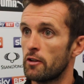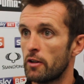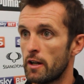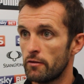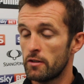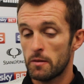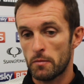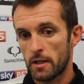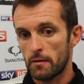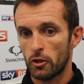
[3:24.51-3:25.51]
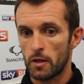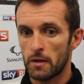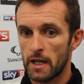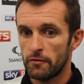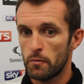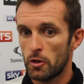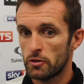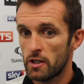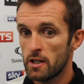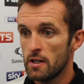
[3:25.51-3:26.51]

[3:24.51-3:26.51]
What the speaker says: I thought everything, but look, I'm glad for Potsy.